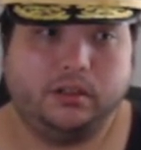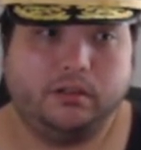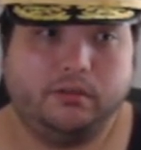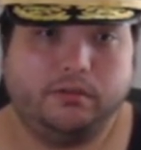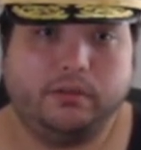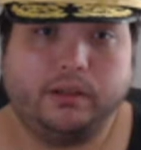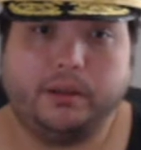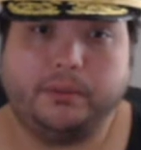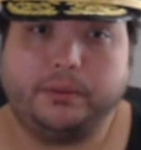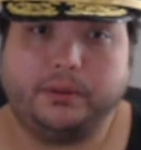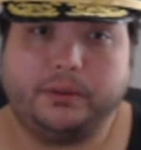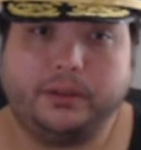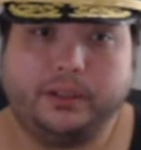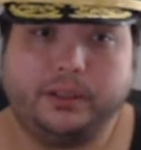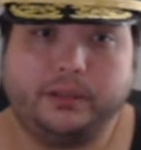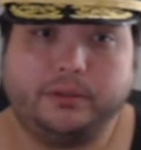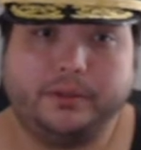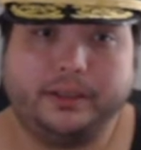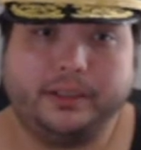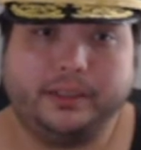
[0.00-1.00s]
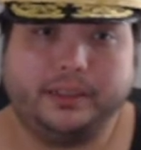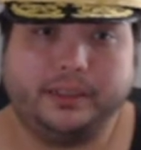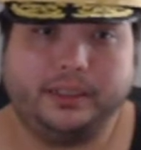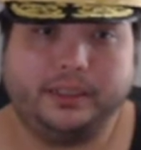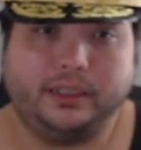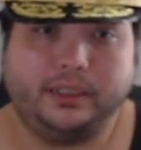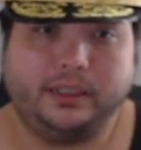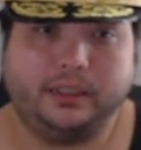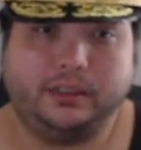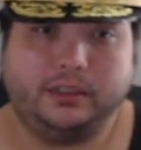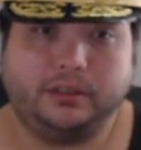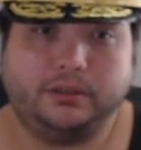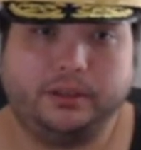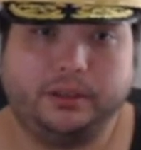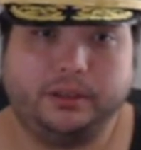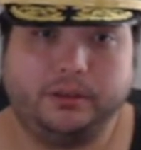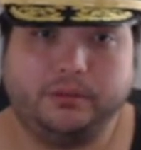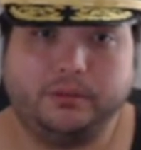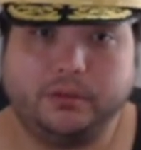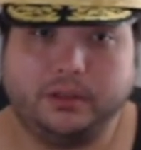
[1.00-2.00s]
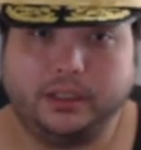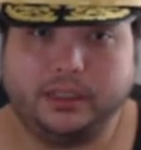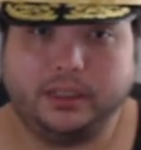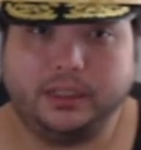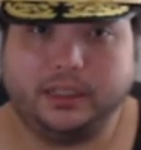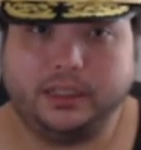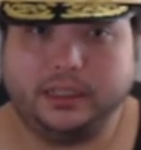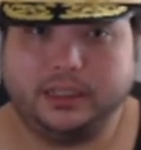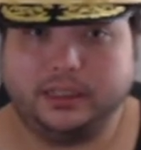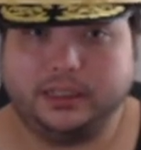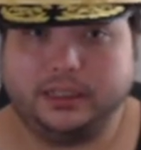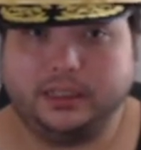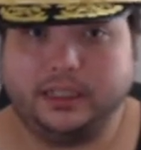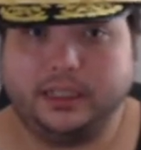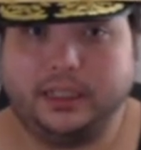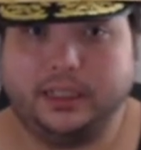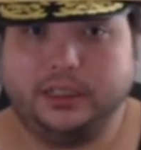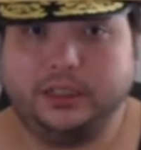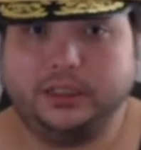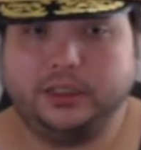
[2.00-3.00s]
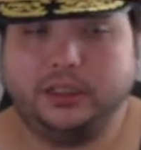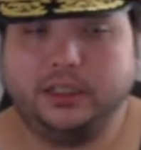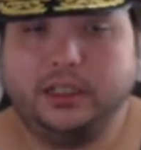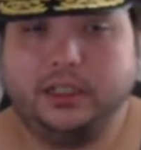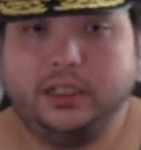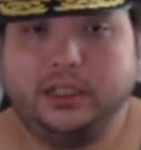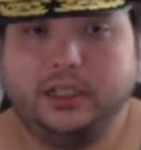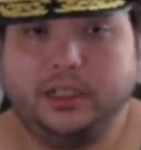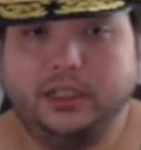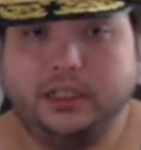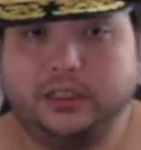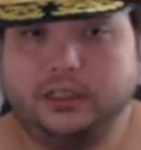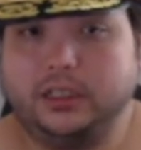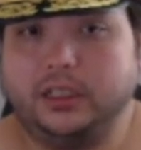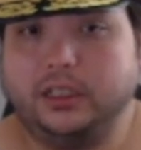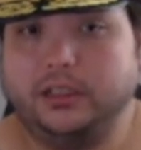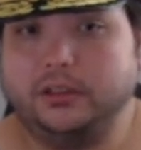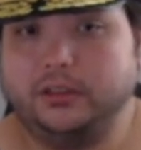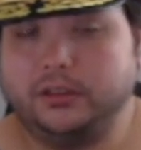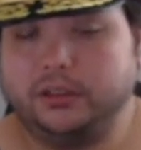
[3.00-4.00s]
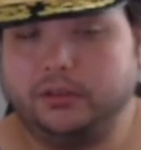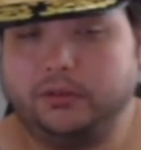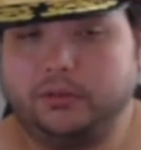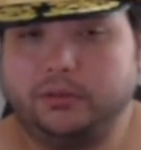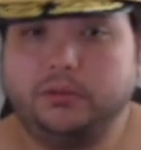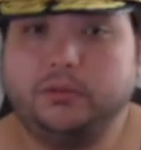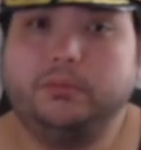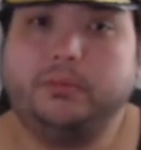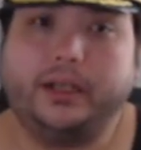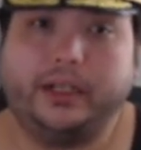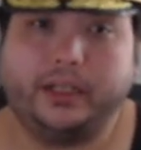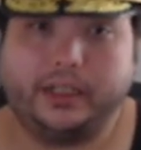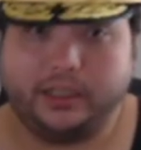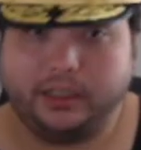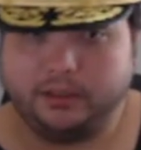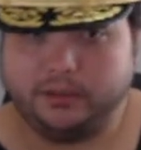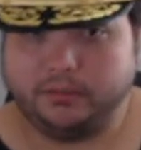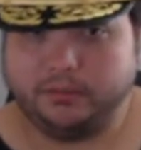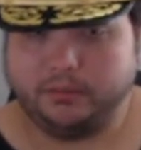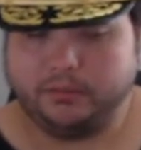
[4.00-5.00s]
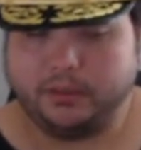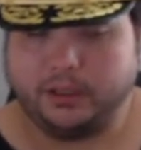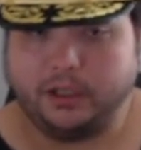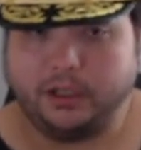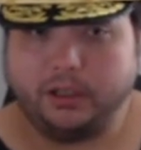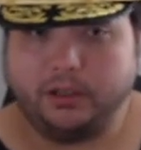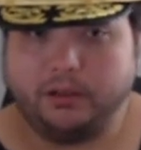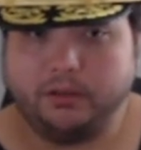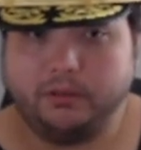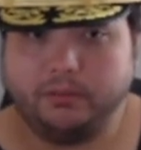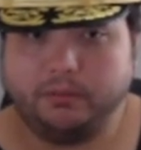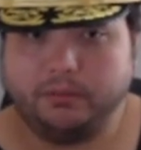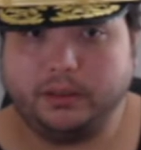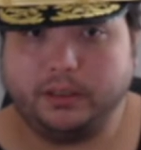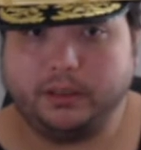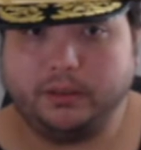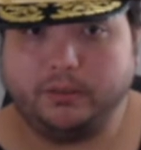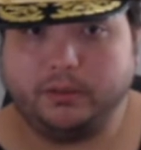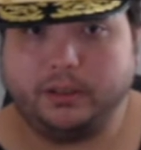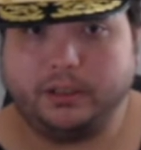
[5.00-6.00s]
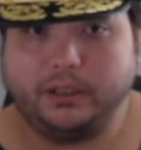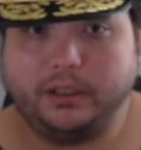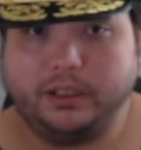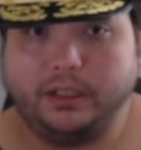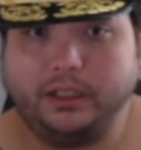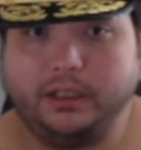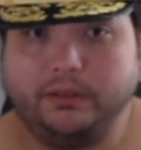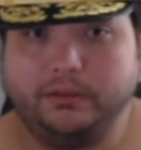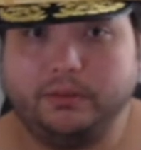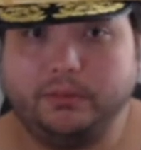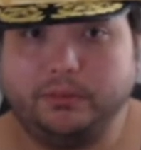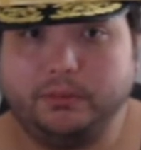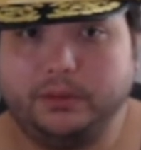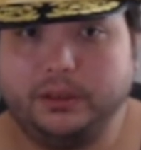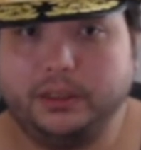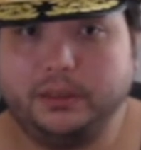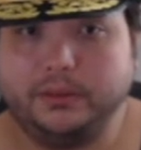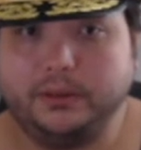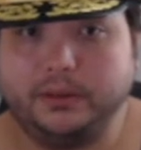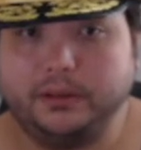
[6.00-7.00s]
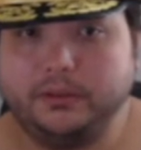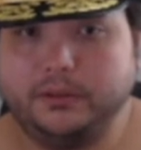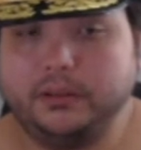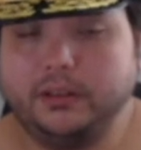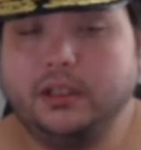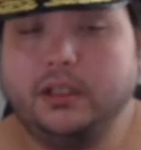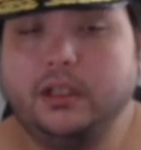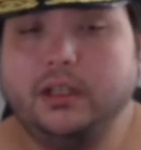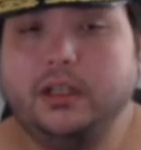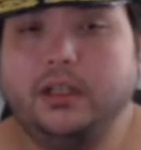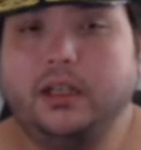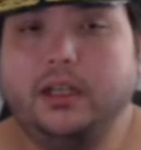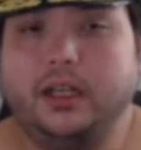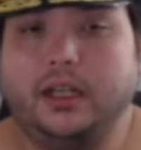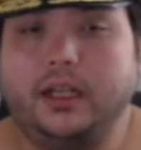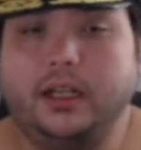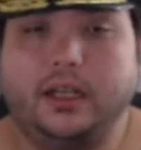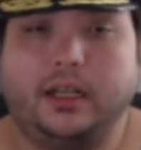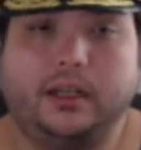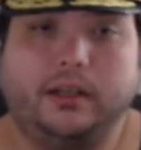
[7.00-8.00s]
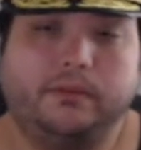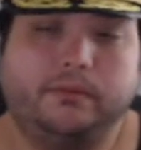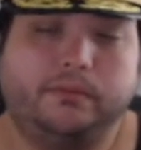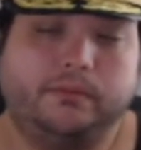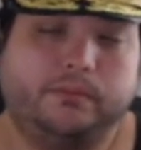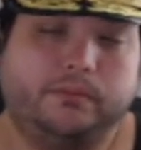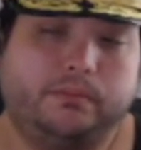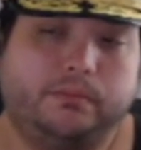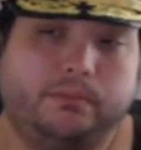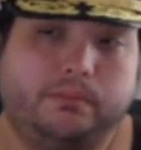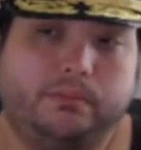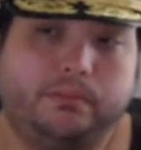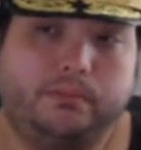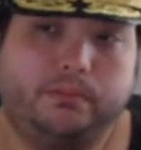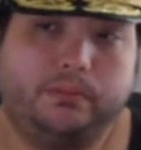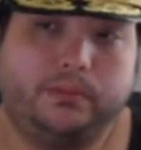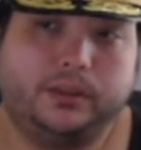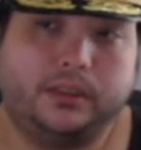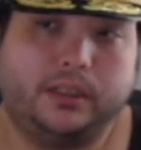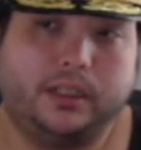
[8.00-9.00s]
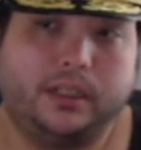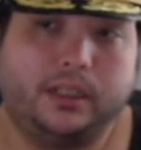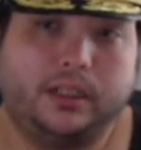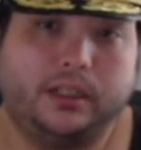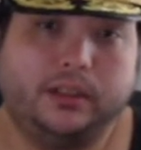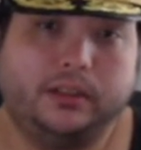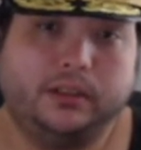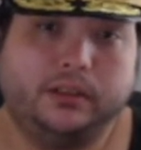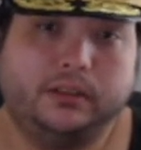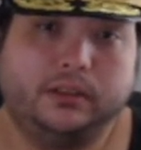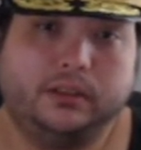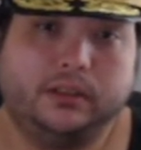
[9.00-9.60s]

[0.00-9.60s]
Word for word: February 2021 at this stage in terms of back in my home, my, where I live in Brisbane. Um, so